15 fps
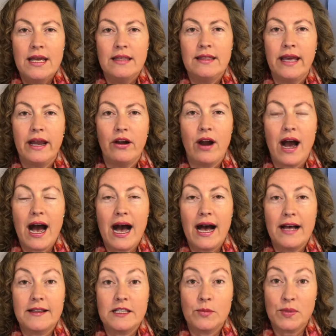There
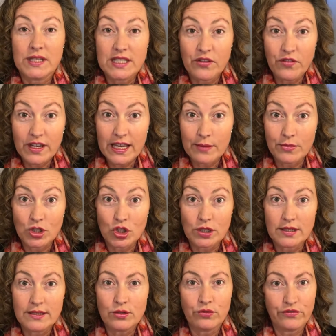are specific
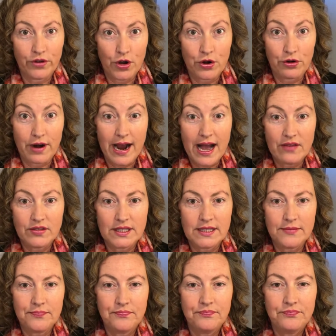images or photographs,
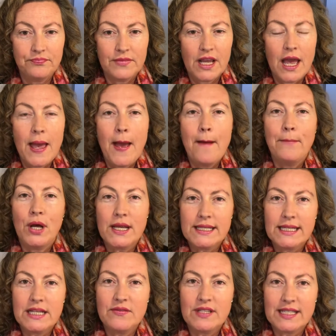
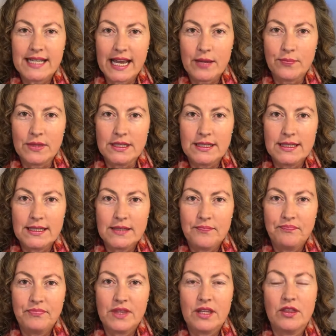positive statements
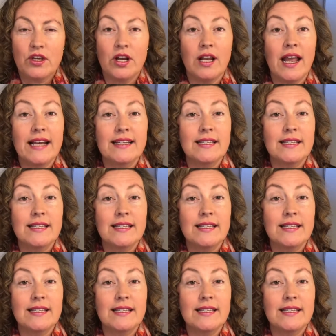that are like